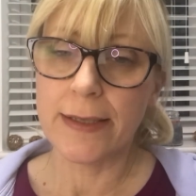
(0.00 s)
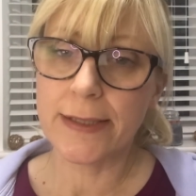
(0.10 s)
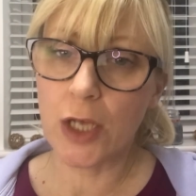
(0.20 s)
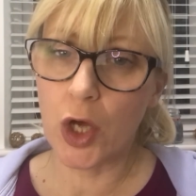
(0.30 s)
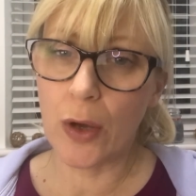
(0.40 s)

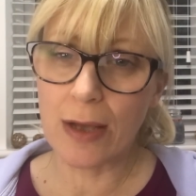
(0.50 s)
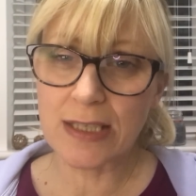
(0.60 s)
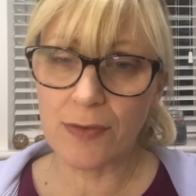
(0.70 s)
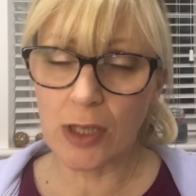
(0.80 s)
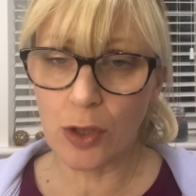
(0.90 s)
So I was
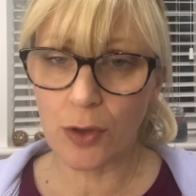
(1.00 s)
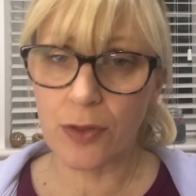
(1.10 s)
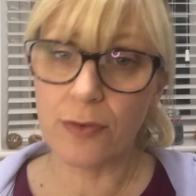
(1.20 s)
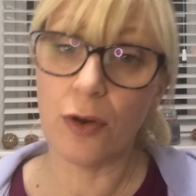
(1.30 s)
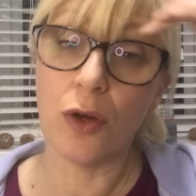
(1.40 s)
having a look
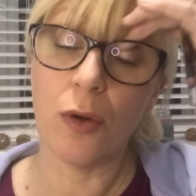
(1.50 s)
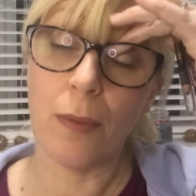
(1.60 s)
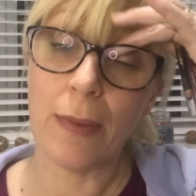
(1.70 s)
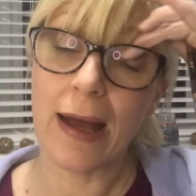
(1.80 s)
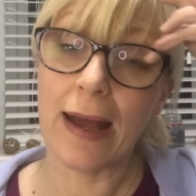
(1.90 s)
through
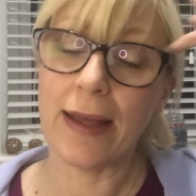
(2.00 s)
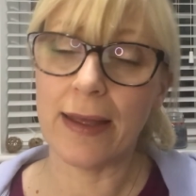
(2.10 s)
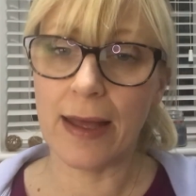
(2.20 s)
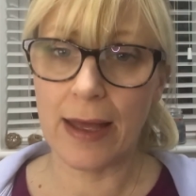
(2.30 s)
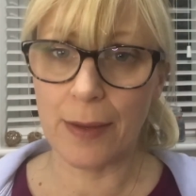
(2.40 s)
my